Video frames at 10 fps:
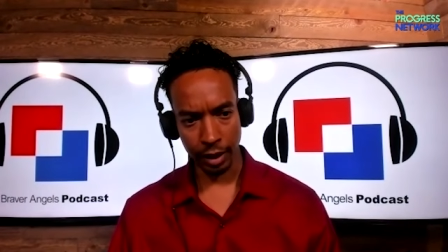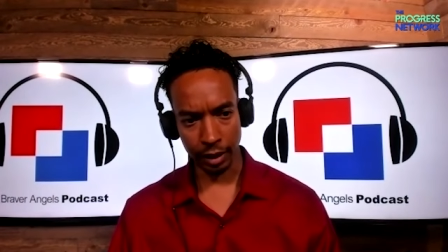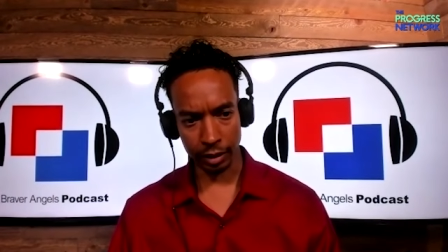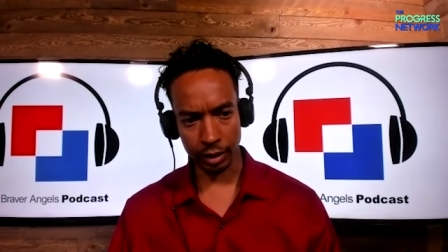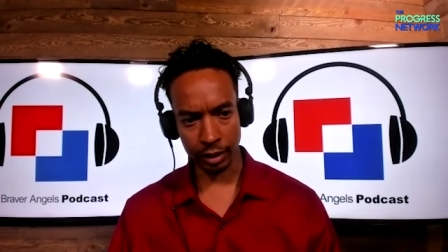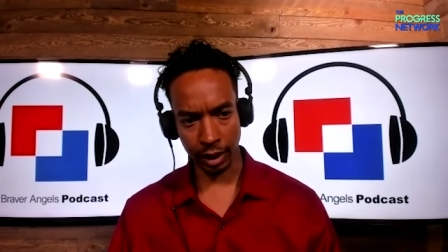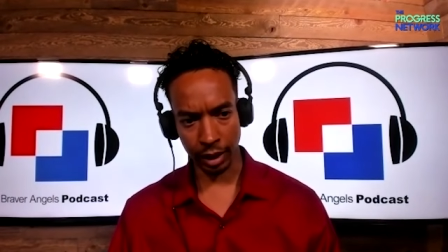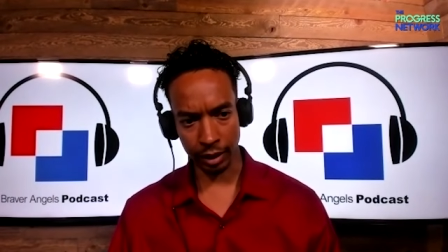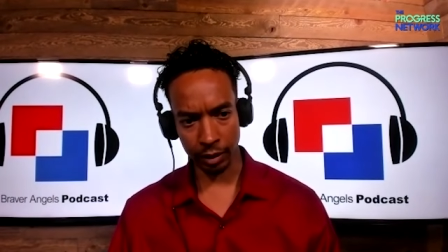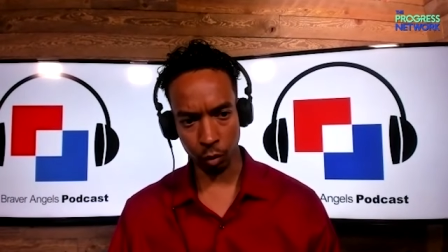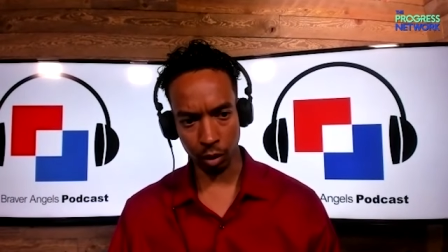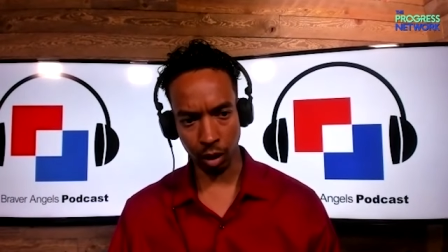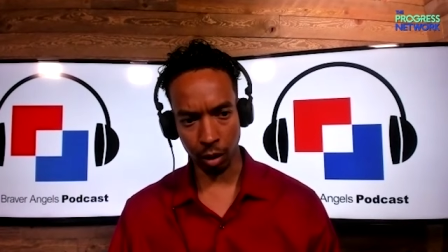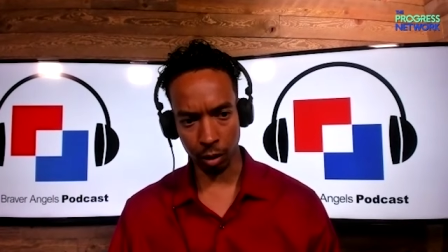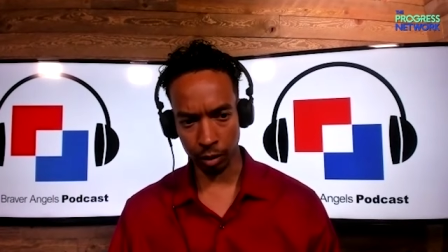in a society where
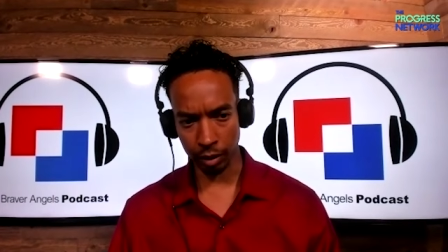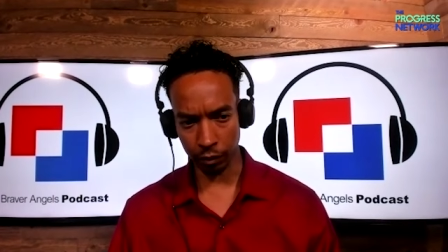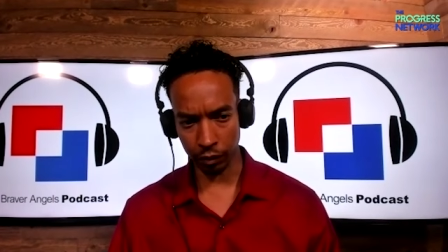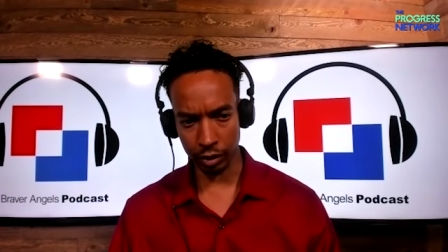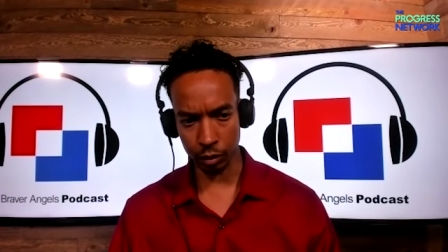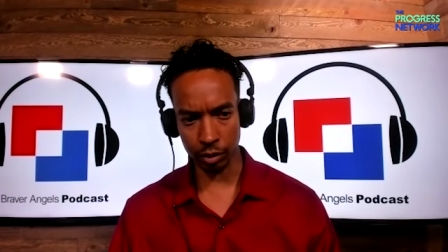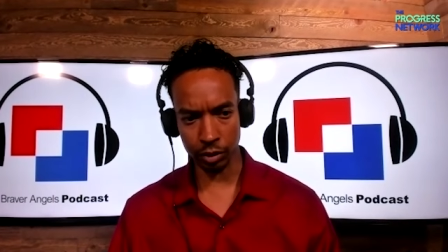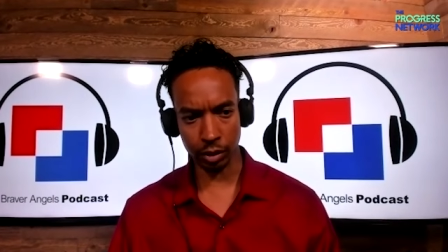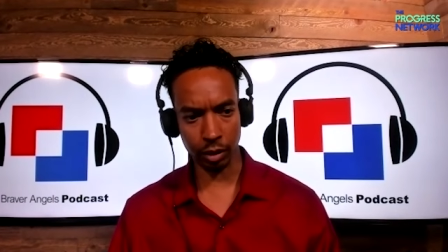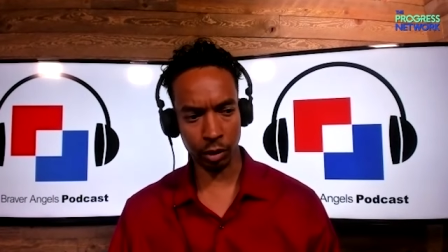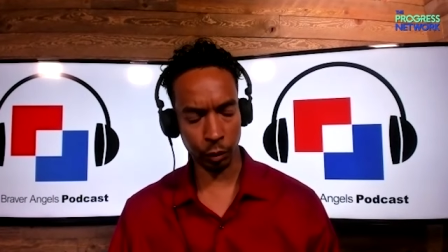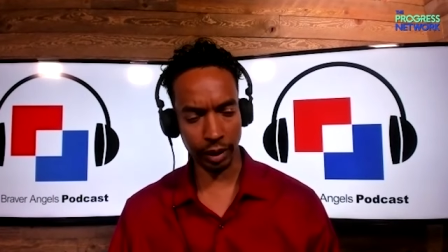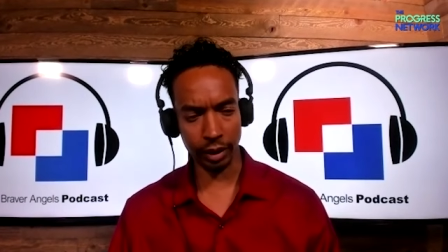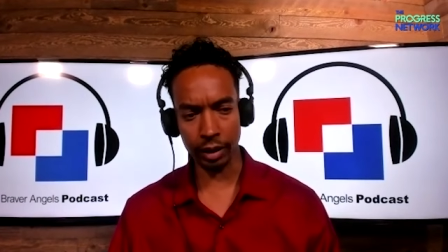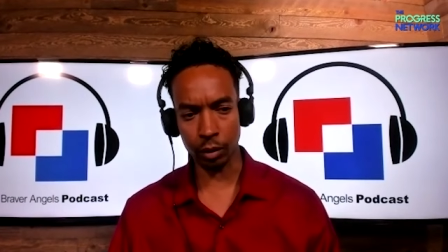all individuals are
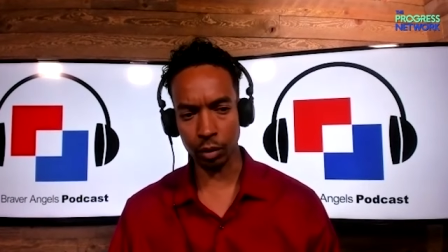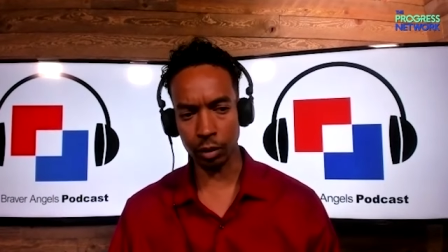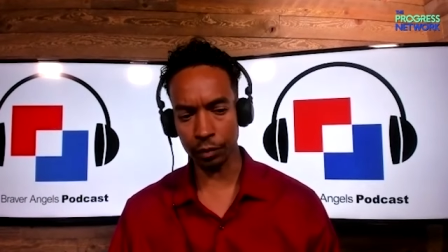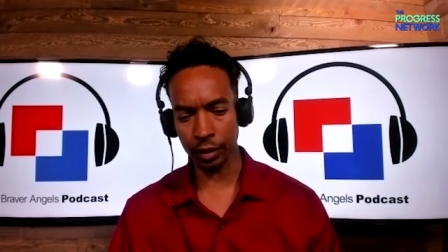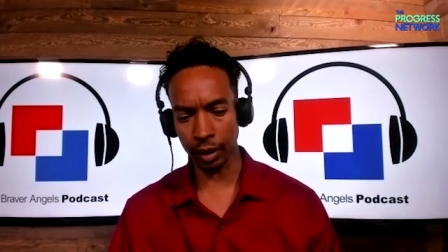created equal